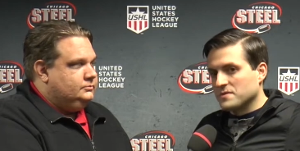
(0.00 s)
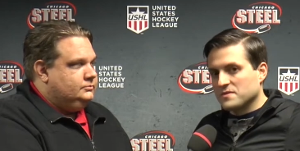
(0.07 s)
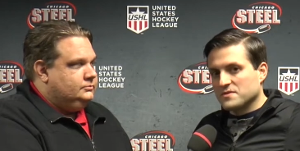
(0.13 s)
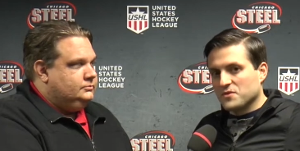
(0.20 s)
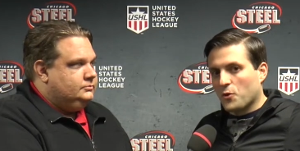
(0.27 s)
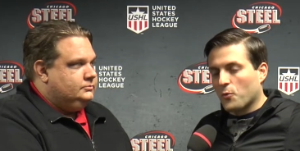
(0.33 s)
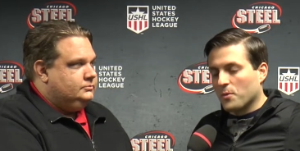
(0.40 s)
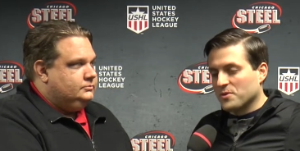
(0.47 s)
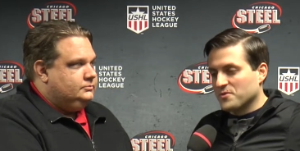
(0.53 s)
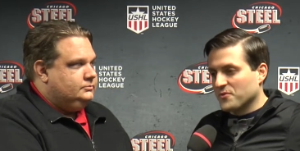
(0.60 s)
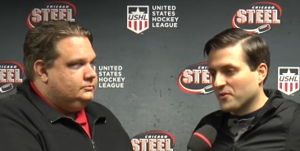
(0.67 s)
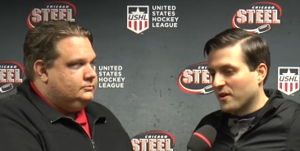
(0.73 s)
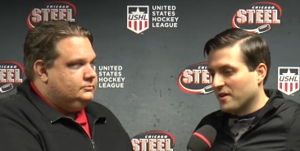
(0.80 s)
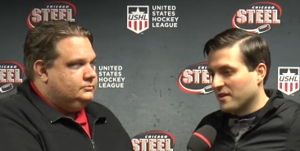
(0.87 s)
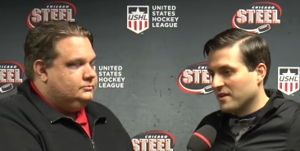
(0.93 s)
Speaker 1: so much
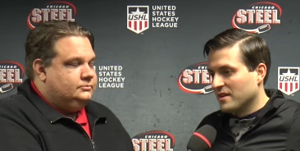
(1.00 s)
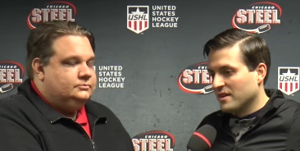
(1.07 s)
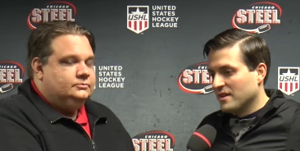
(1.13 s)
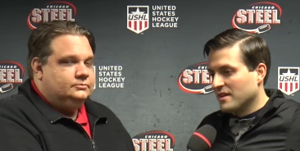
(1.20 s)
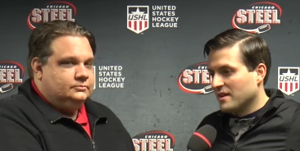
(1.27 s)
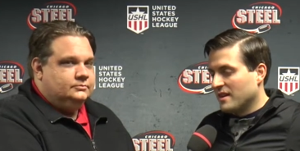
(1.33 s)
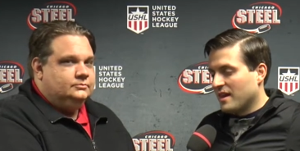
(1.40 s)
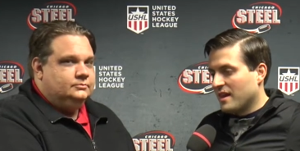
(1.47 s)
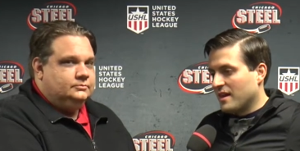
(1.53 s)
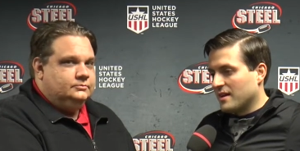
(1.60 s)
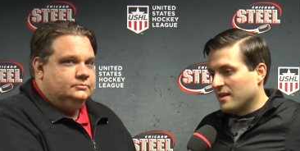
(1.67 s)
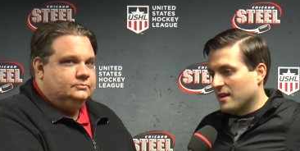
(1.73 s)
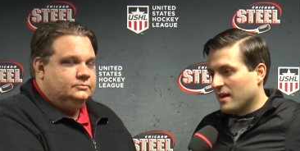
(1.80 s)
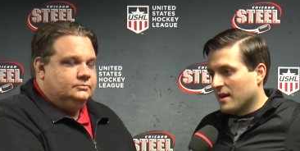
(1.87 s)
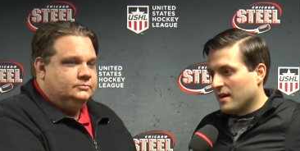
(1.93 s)
fun,
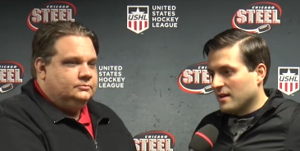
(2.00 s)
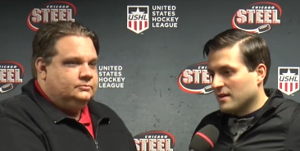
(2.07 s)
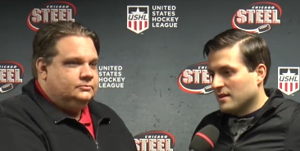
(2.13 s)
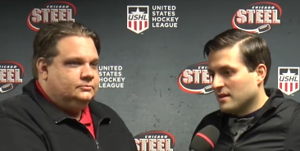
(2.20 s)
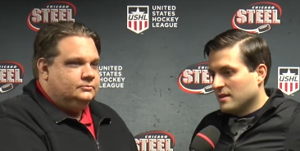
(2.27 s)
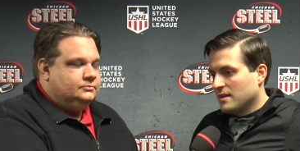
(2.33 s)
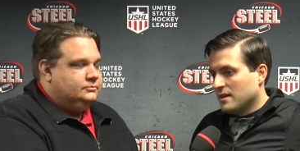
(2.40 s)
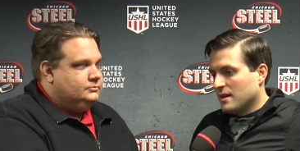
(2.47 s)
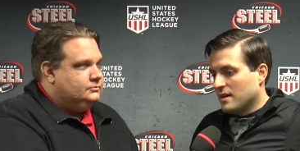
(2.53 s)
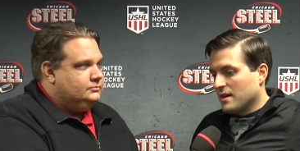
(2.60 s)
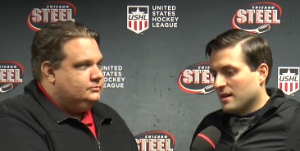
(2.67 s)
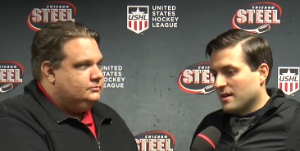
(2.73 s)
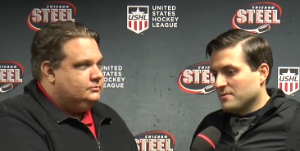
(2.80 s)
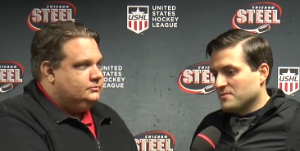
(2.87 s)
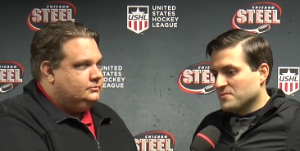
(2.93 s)
and. Uh,
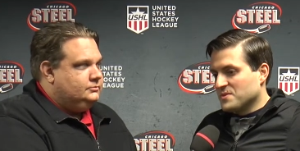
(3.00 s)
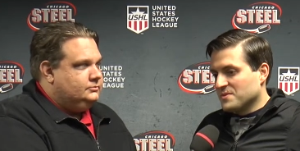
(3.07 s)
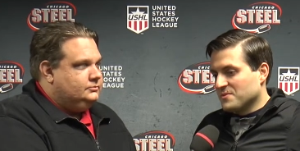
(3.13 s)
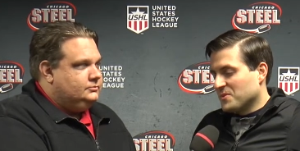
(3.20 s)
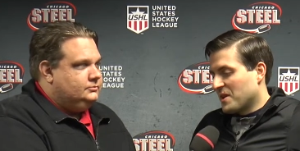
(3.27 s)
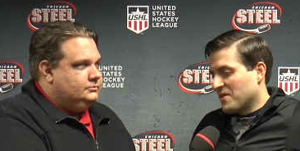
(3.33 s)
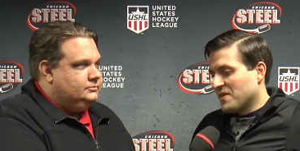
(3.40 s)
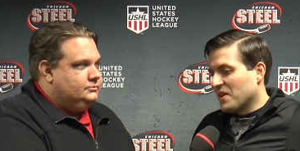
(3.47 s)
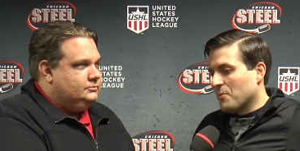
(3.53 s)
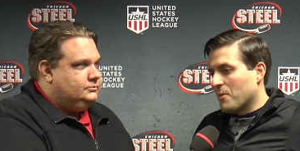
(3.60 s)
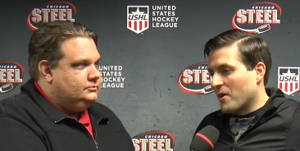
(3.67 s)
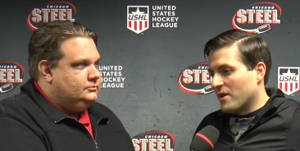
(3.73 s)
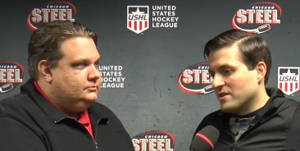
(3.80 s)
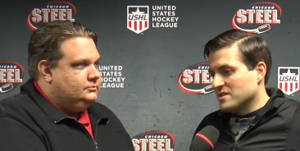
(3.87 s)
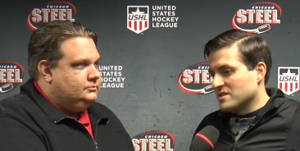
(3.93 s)
uh, when I think
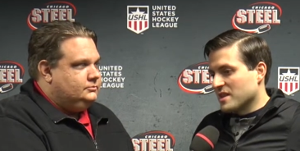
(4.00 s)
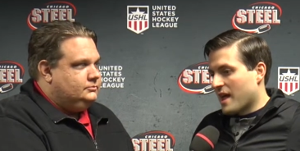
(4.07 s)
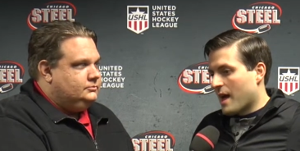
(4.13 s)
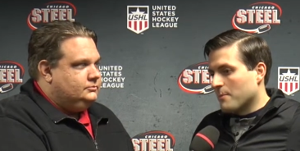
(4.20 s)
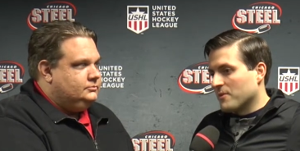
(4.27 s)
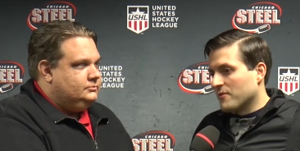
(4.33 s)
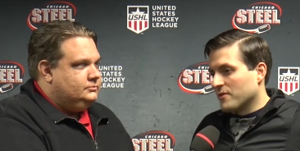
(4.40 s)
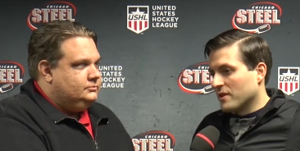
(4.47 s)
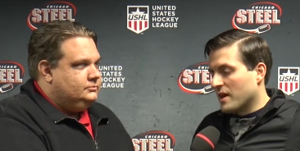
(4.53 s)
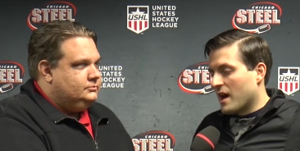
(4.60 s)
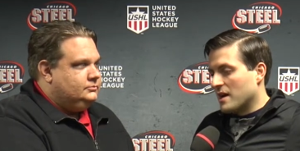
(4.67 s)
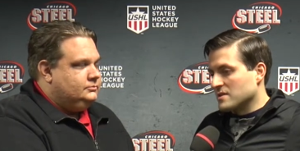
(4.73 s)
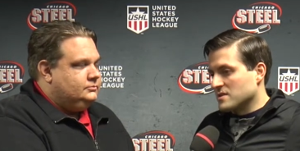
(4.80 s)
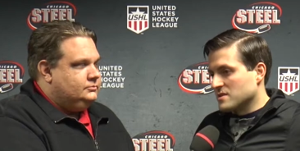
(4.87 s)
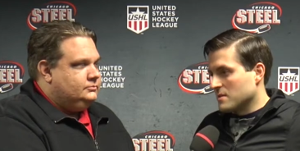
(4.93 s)
about it, I just get happy for the
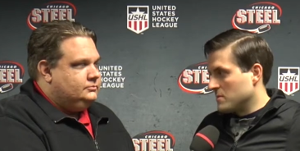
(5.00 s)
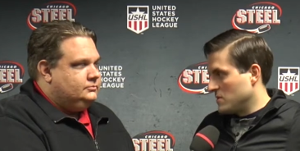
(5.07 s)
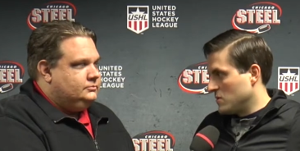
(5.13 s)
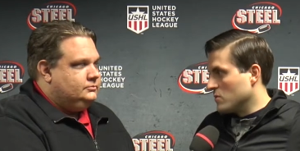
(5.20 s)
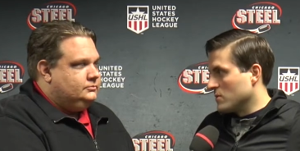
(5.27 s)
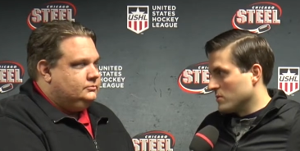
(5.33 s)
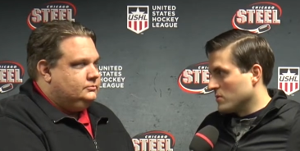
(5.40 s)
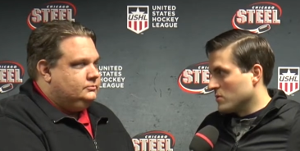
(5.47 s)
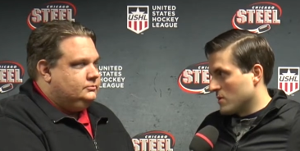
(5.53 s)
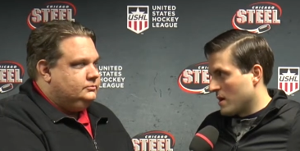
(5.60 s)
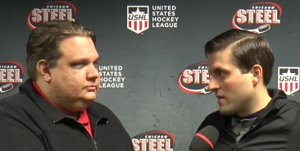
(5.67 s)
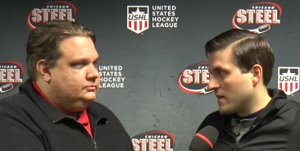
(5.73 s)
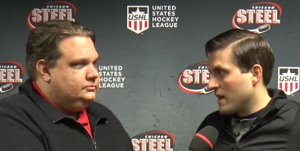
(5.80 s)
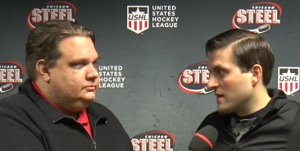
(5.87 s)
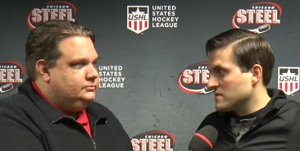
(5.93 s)
guys. Just, I mean, you were, you were
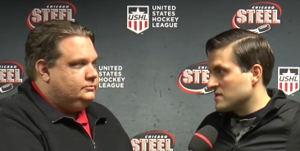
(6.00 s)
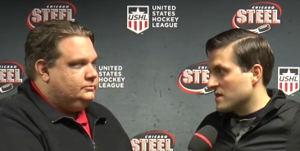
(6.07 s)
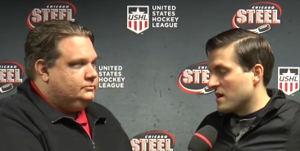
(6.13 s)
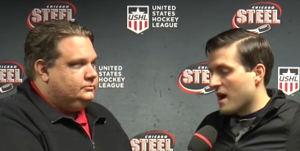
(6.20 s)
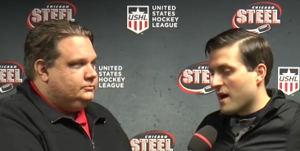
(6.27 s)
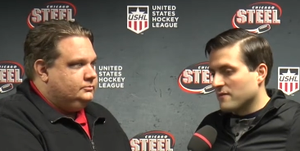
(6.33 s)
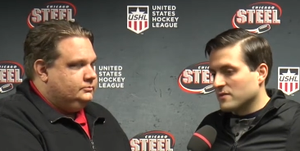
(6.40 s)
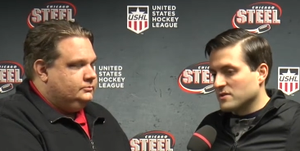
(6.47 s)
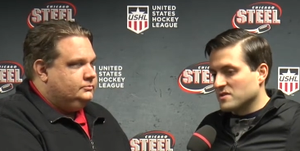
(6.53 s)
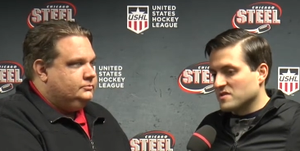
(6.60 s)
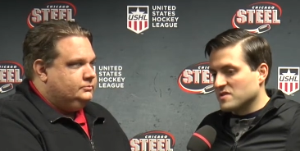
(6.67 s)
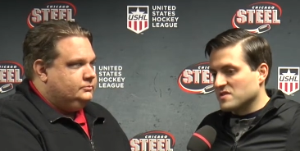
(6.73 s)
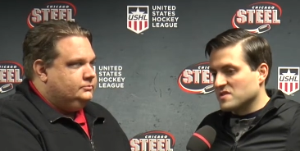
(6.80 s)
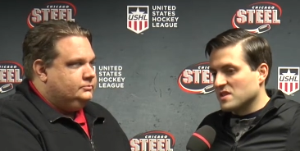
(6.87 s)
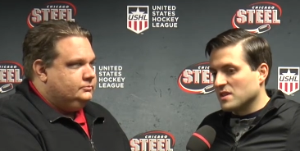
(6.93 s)
on the ice there after, and just
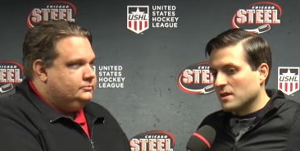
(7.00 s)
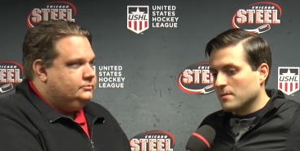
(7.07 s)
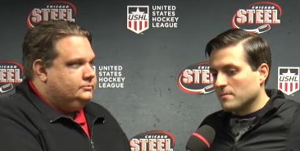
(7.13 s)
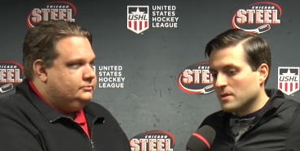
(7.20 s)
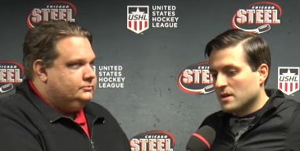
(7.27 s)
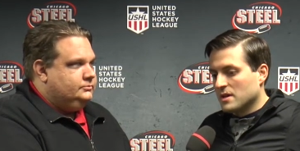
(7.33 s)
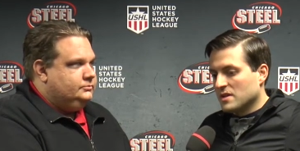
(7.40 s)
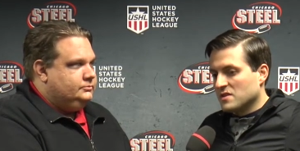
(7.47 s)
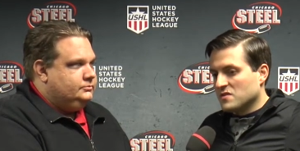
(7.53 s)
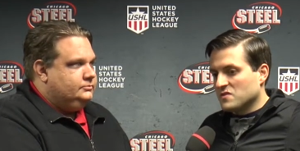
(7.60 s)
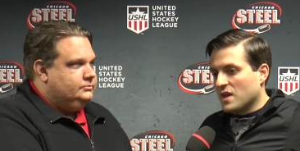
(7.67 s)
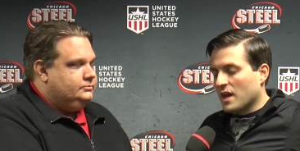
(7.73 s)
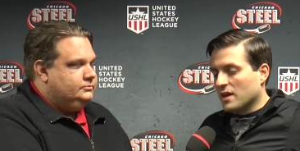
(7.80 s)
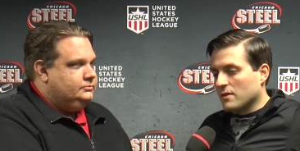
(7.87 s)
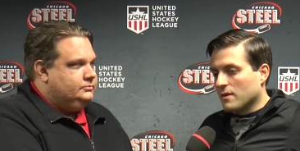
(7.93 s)
to see them
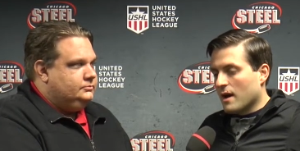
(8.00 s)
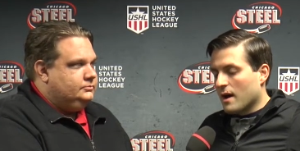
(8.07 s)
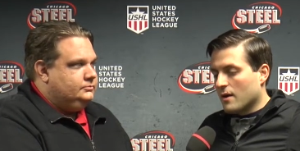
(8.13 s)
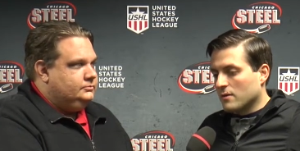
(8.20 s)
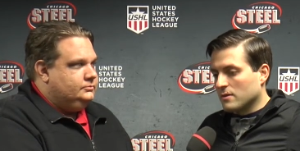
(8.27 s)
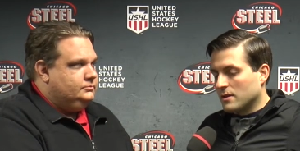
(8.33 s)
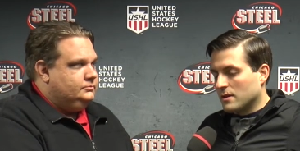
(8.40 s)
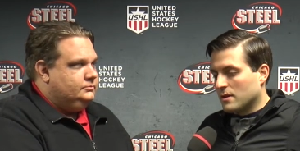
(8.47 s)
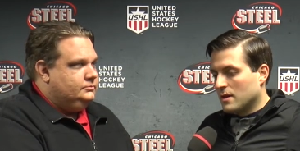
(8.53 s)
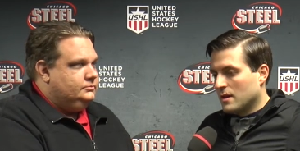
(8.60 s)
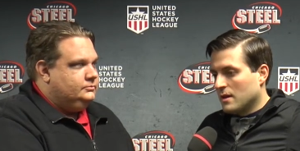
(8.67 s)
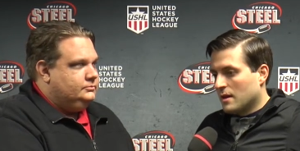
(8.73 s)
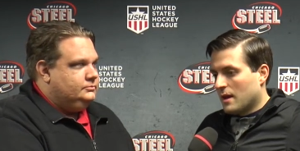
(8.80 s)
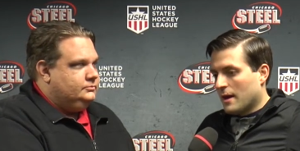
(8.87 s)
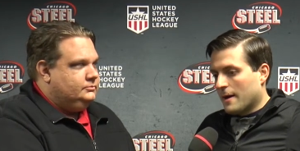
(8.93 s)
skating around and
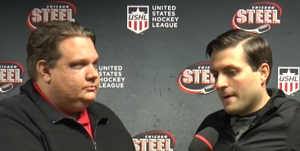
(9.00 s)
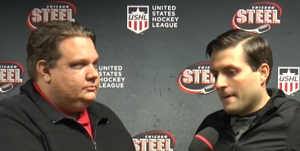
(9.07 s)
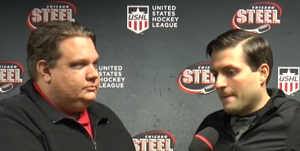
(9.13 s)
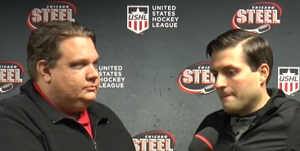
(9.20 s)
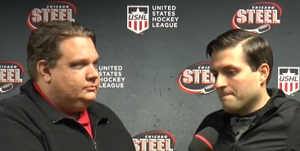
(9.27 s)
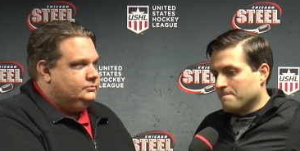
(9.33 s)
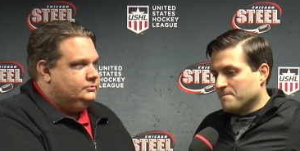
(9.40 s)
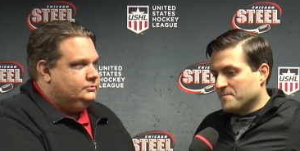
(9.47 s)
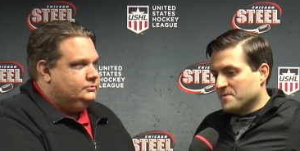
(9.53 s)
um,